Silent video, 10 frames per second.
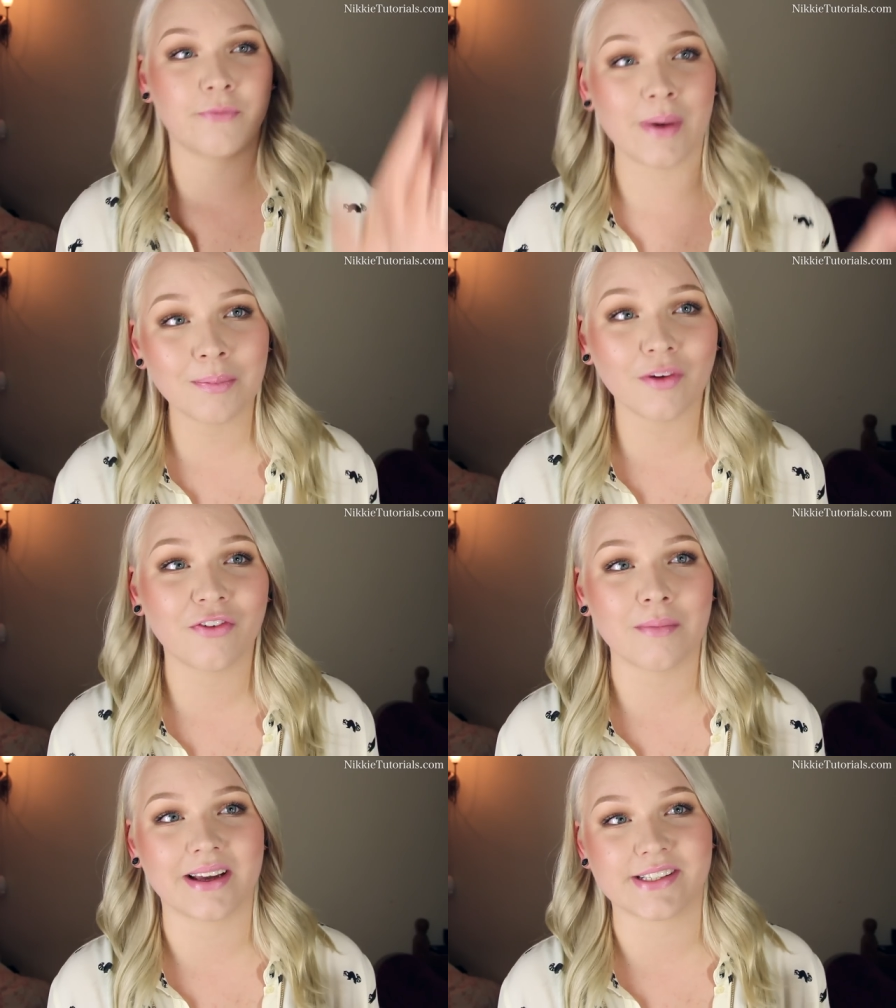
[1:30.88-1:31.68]
If people
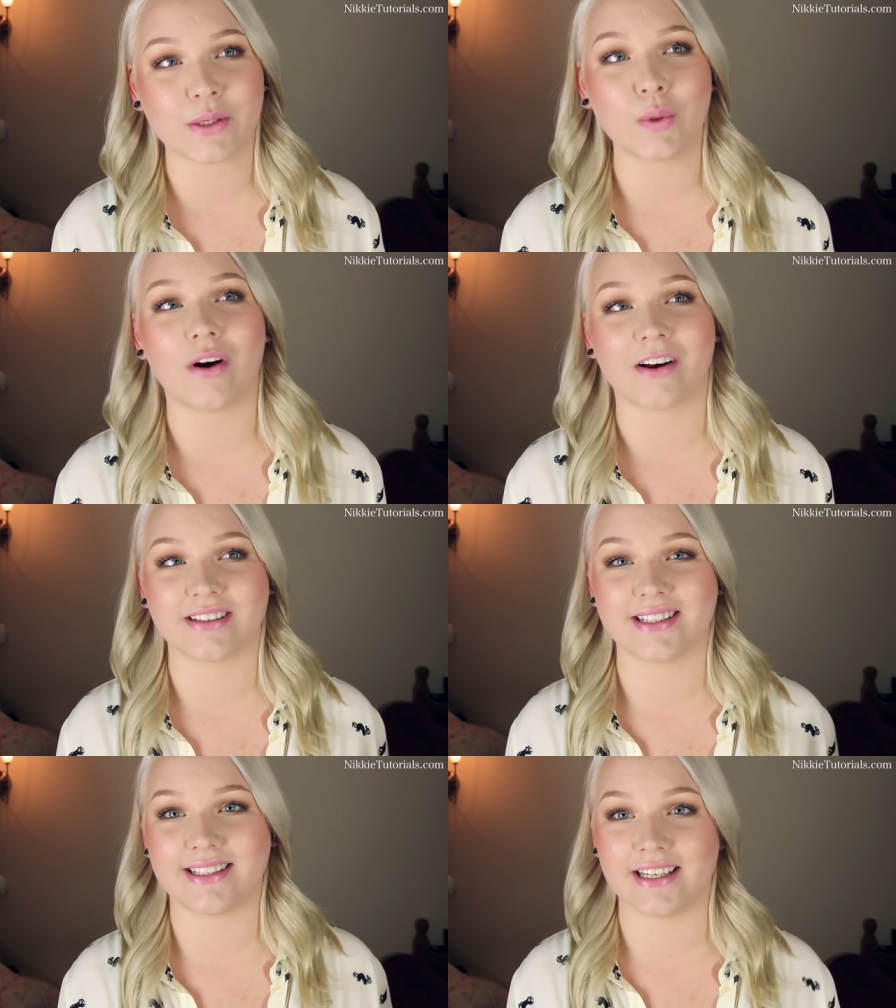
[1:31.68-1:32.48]
from my school are
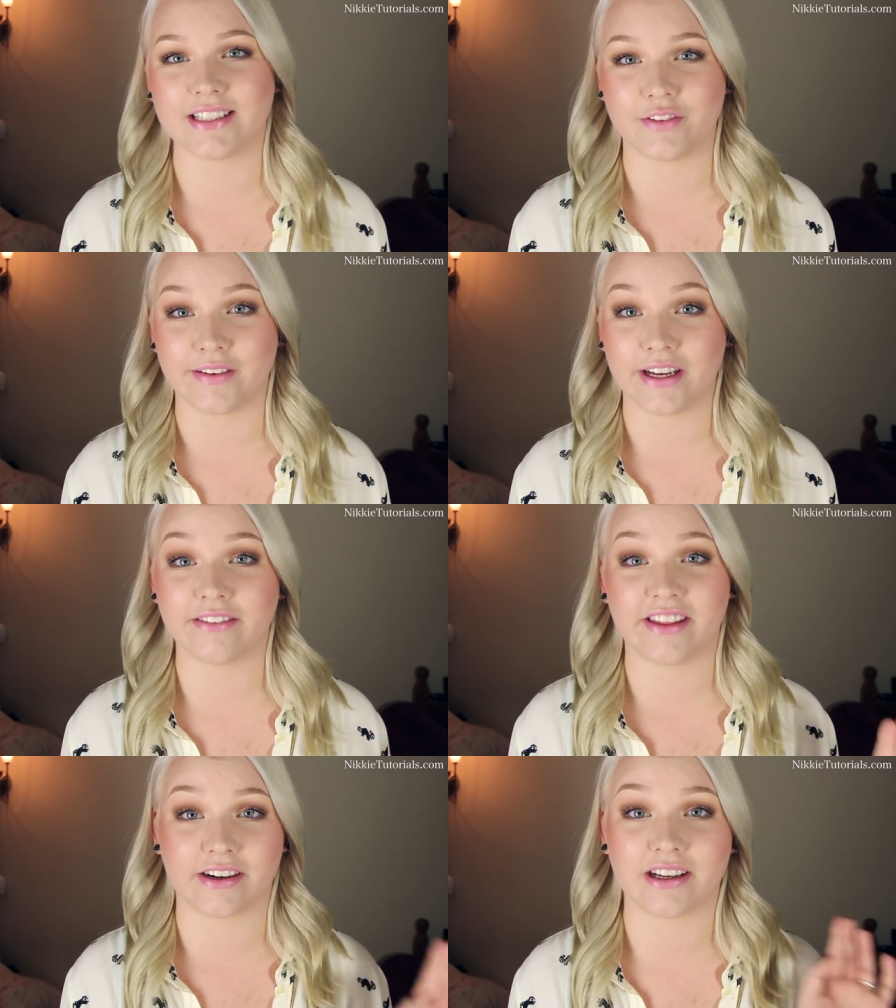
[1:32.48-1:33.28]
gonna see this
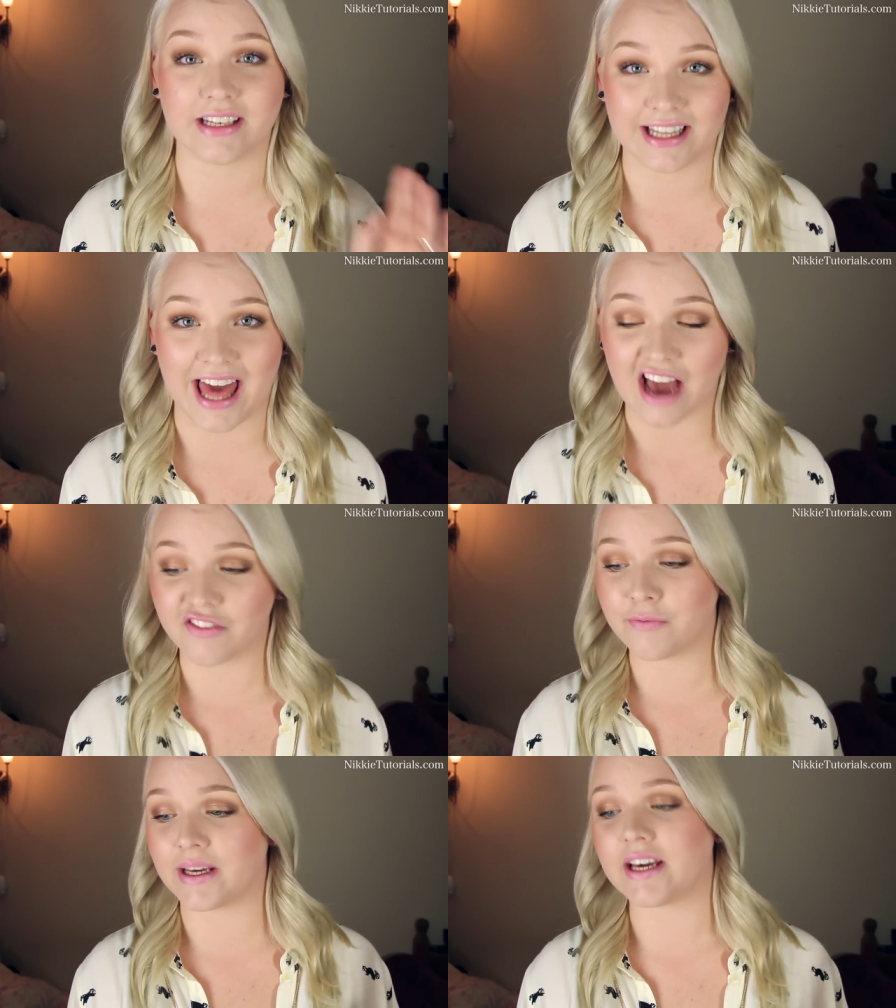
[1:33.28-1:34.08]
video, they're gonna
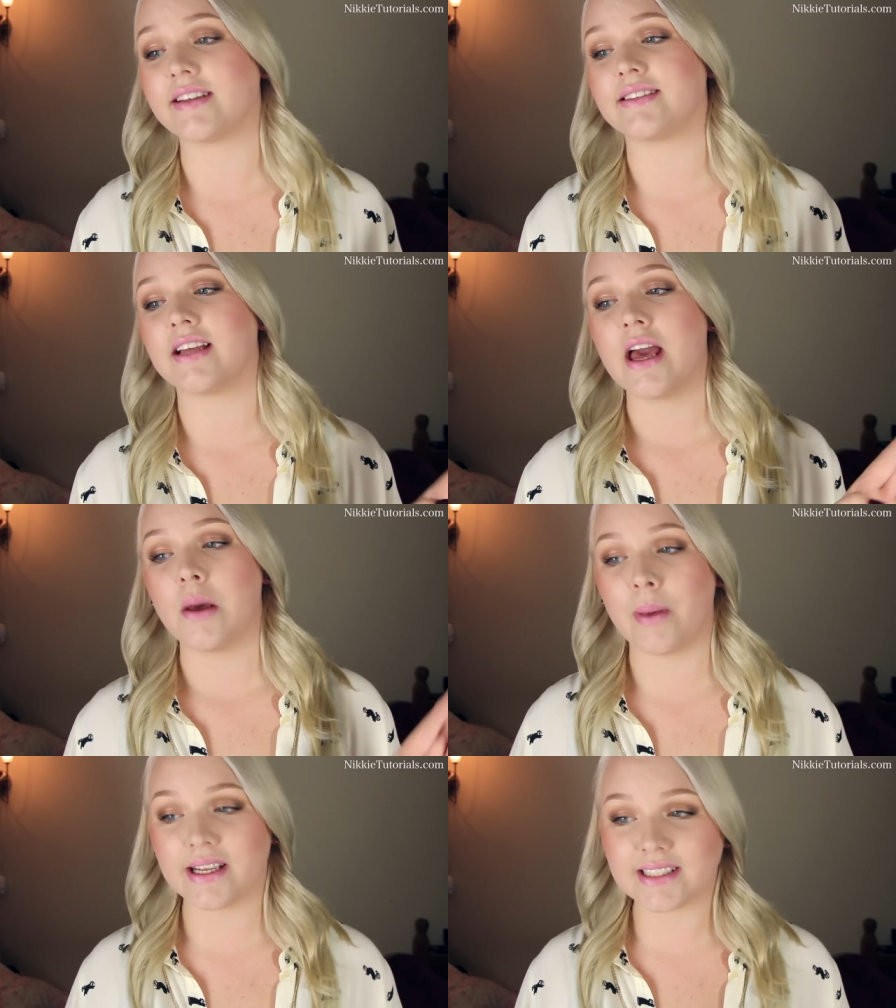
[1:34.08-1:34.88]
laugh because
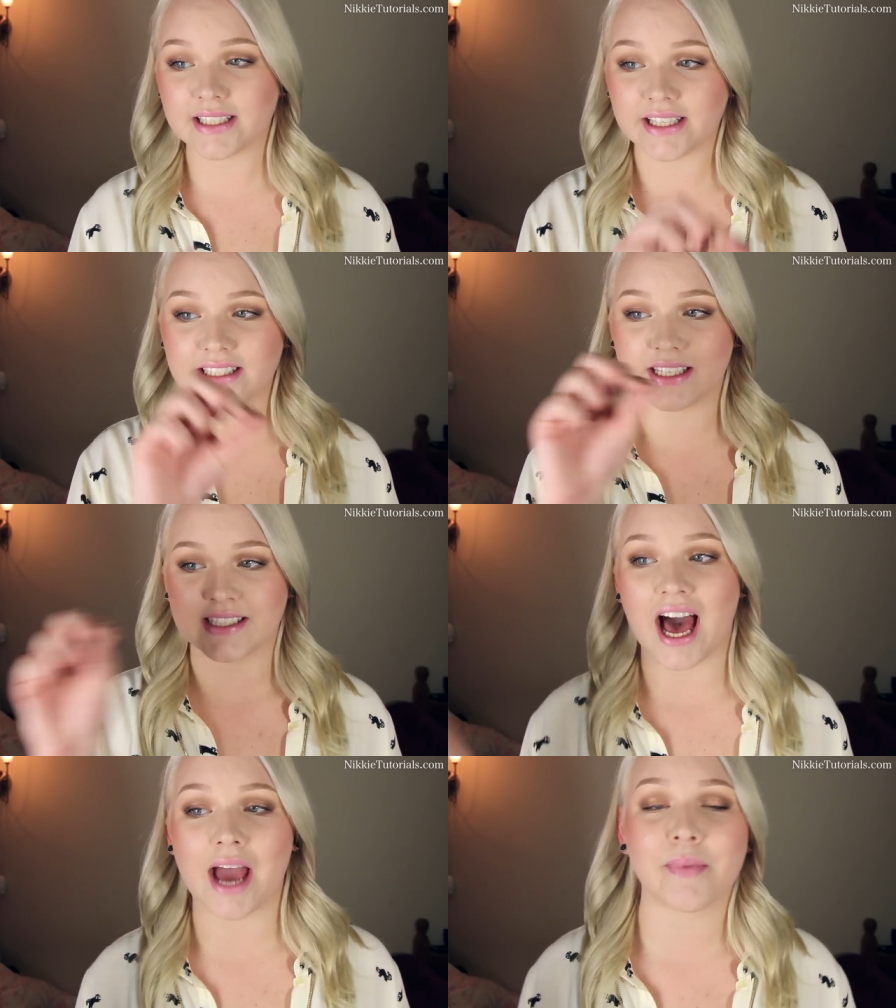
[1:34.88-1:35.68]
basically the
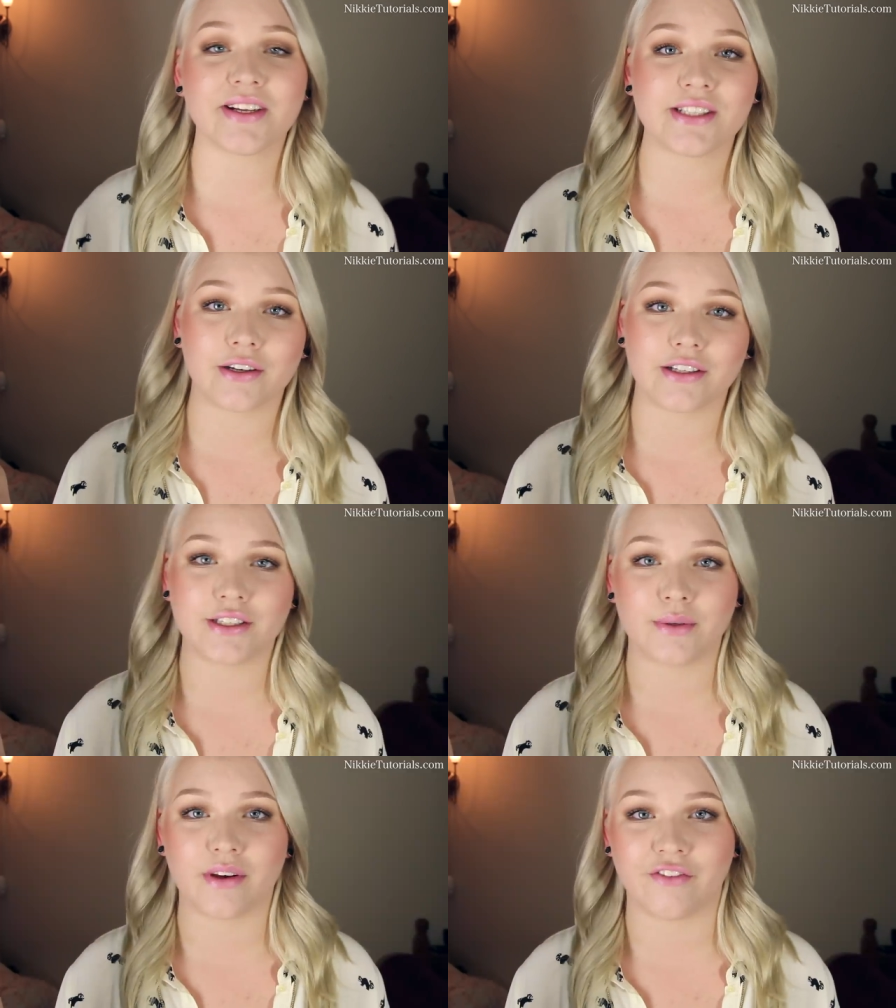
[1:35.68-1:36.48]
time I started
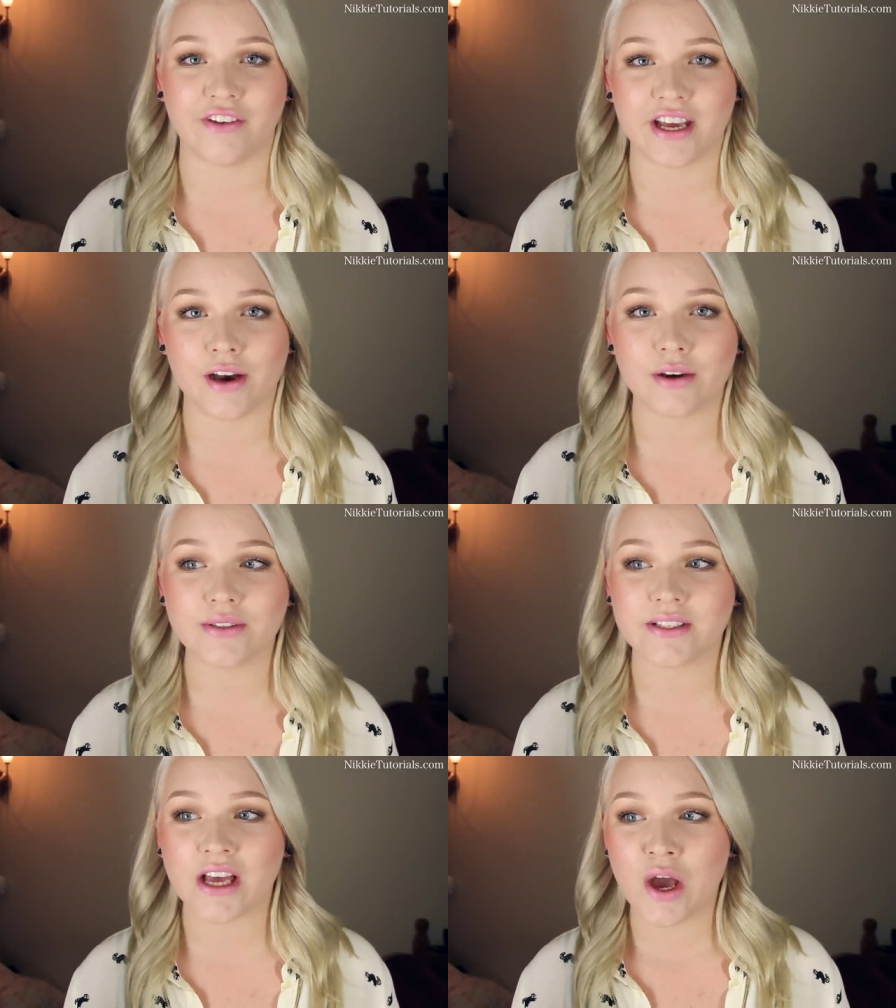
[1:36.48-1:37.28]
doing
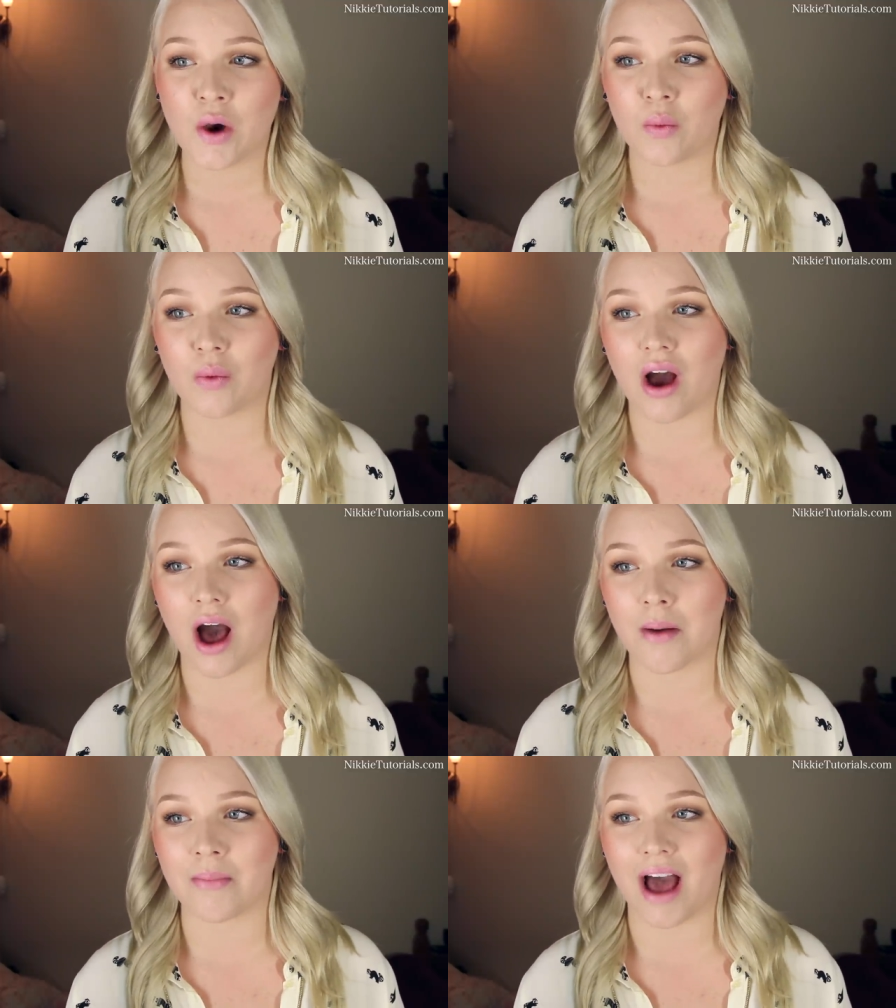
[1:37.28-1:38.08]
videos
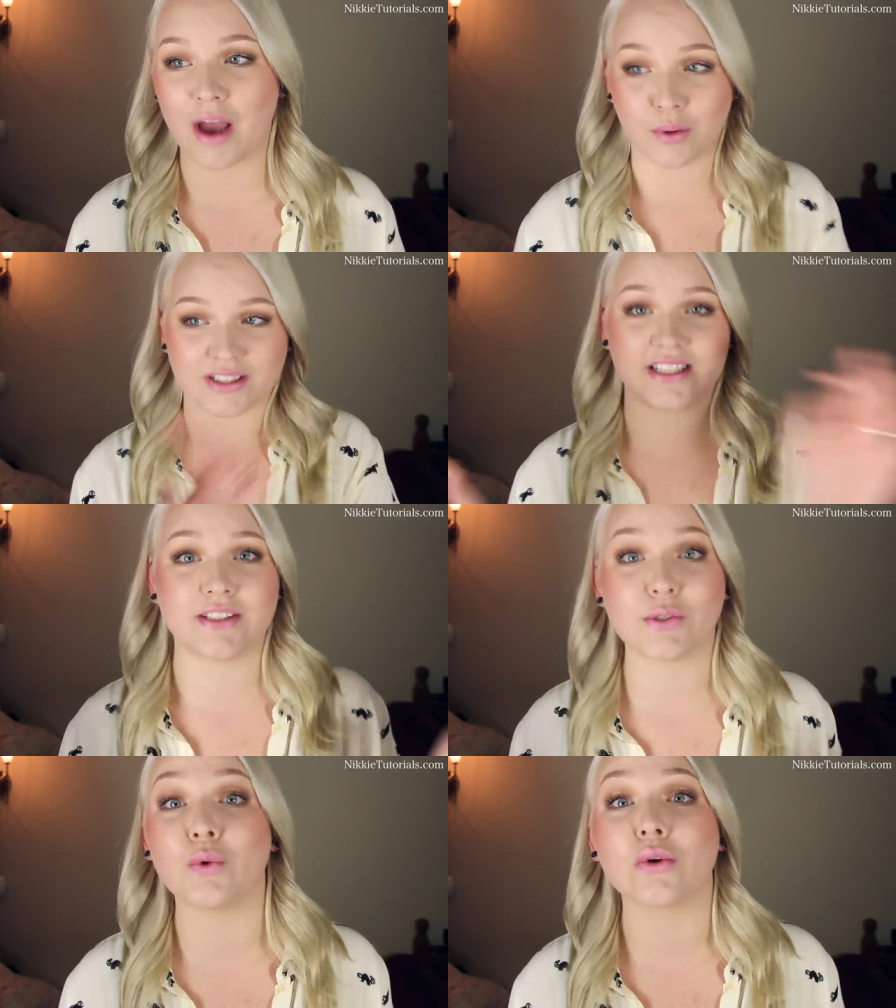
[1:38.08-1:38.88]
um, I was in
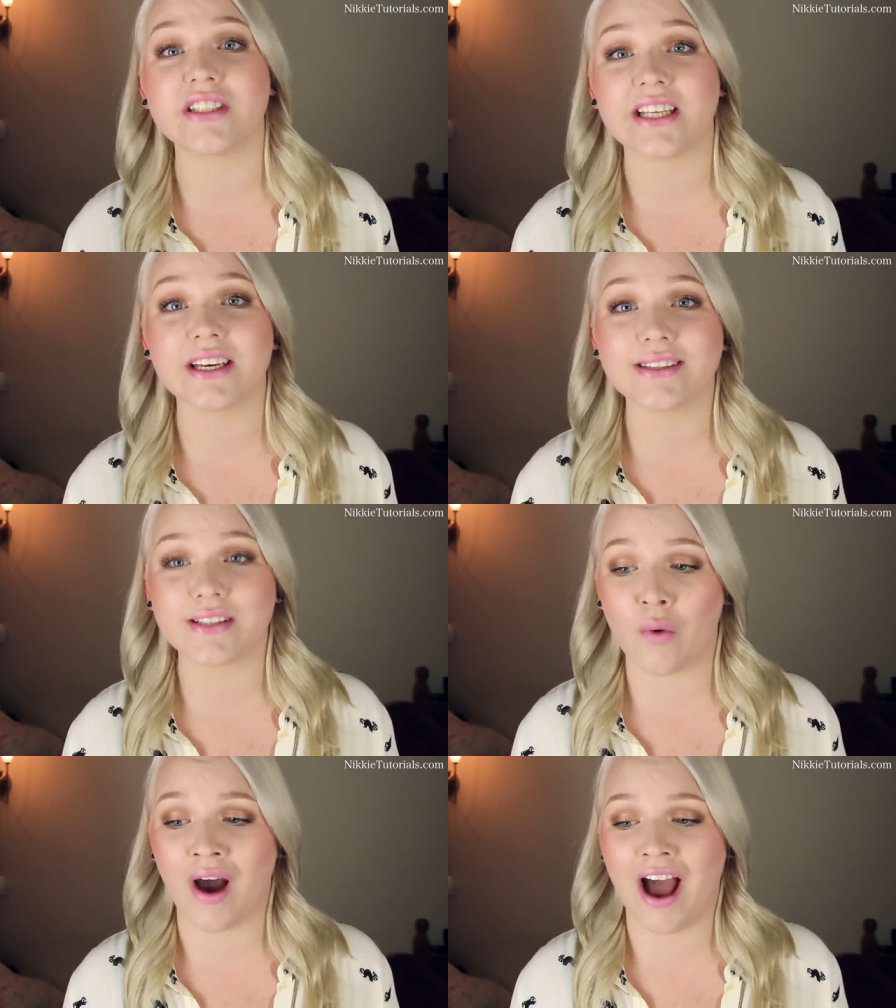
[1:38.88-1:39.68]
school still, so